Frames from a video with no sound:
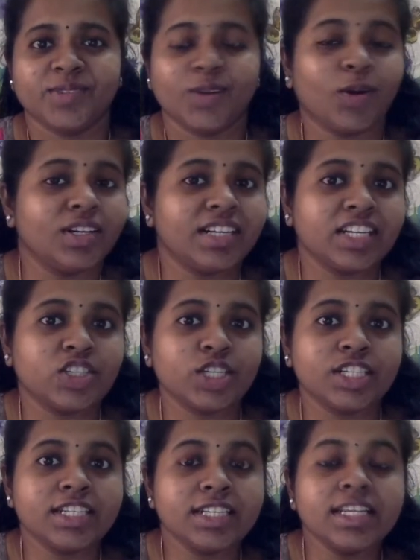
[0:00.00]
All right,
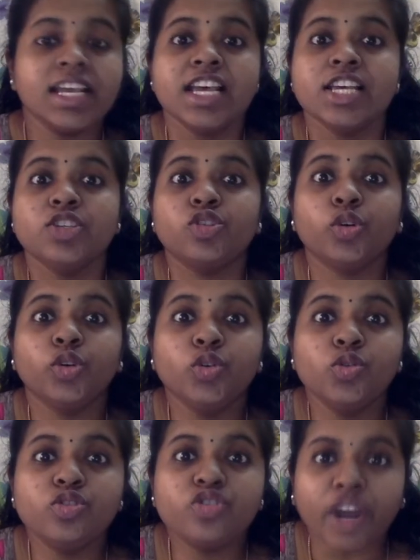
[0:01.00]
children. So
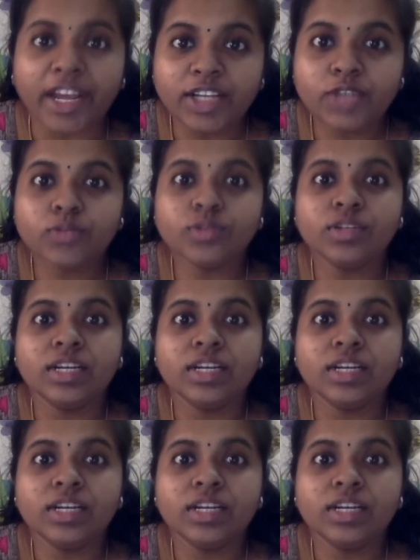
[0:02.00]
you try to